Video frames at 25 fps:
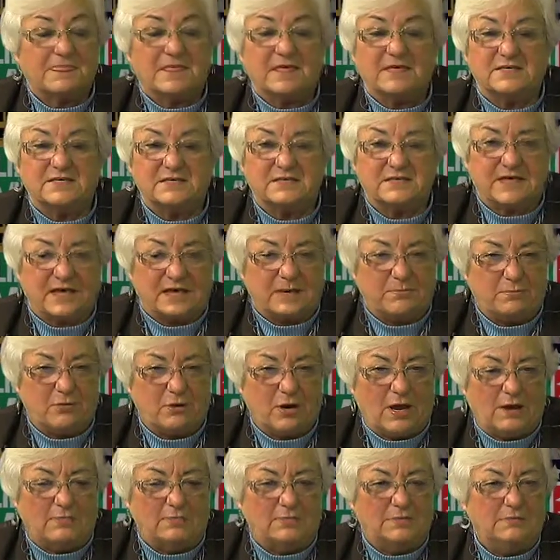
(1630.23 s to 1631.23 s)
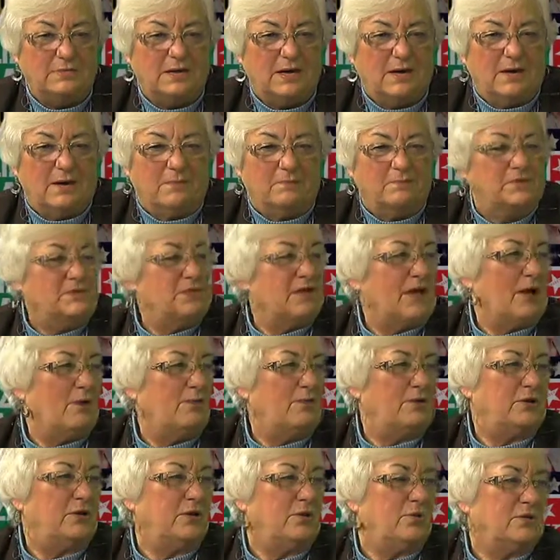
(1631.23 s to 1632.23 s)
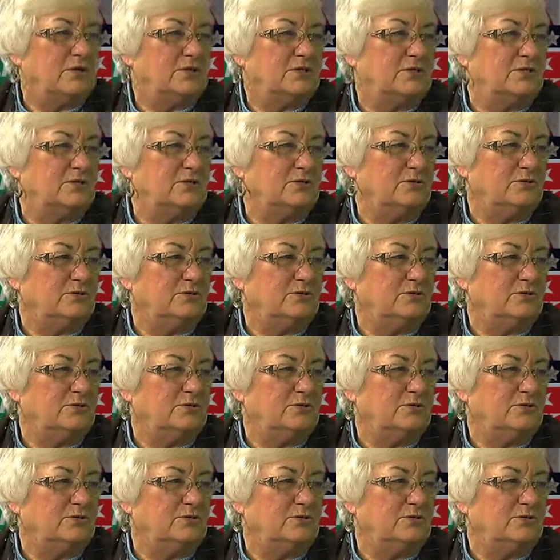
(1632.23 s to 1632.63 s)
same problem, but now we know what to do.